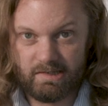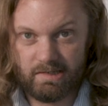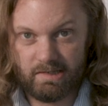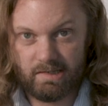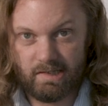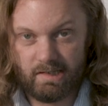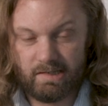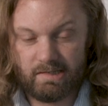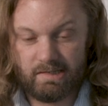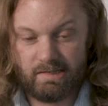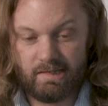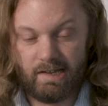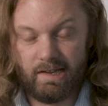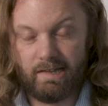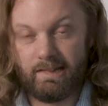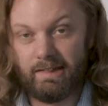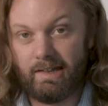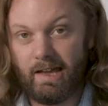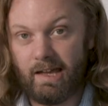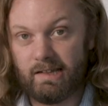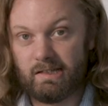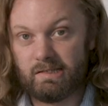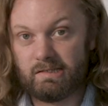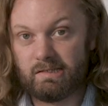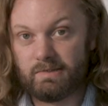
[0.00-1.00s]
on it, and
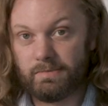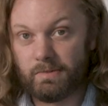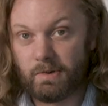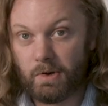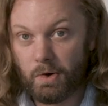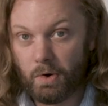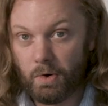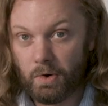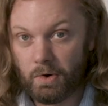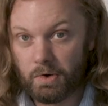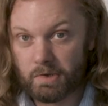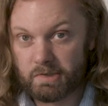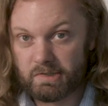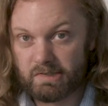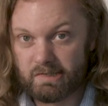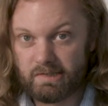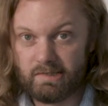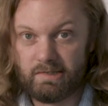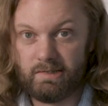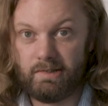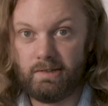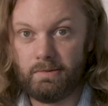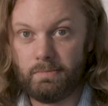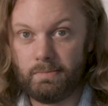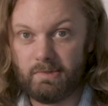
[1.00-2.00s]
that is of course
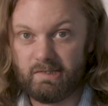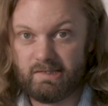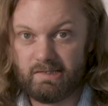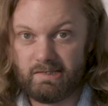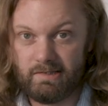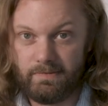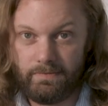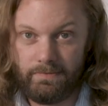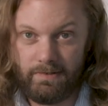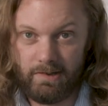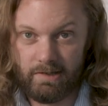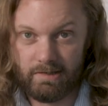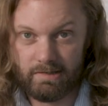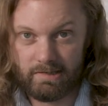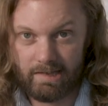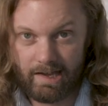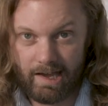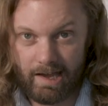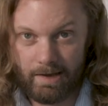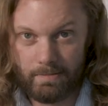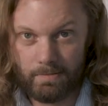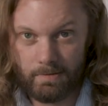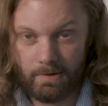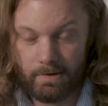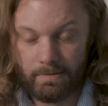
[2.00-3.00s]
the Wista Field
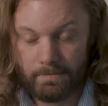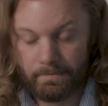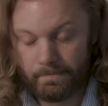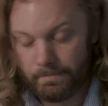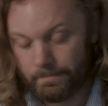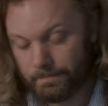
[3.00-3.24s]
camera.